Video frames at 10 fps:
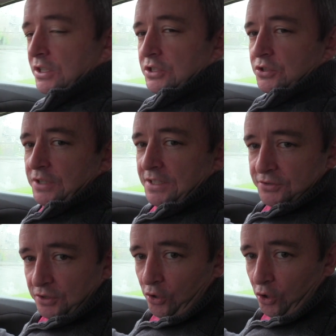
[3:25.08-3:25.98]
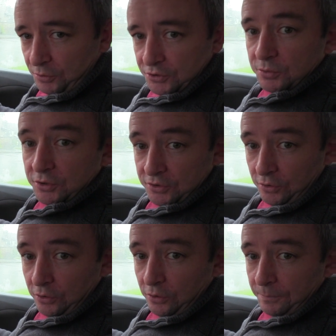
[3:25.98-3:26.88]
so that's always do a
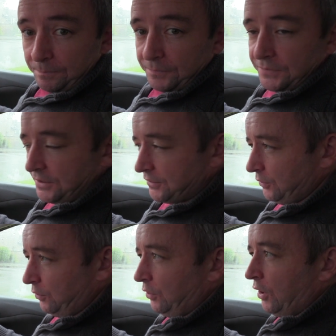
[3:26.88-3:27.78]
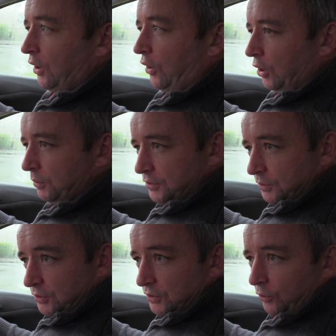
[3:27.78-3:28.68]
solo that's solo always
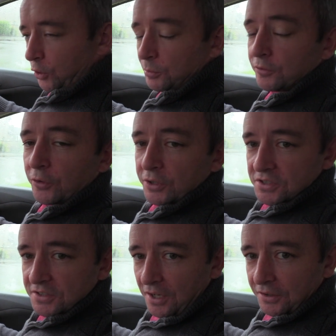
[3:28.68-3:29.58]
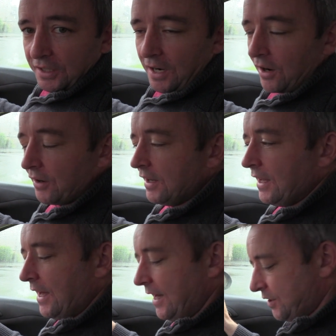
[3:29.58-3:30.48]
do solo before you start the car
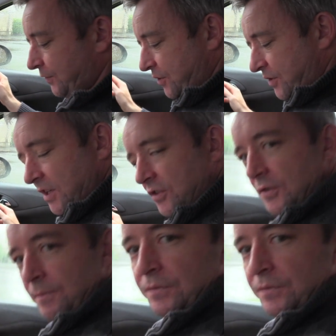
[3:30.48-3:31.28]
S for seat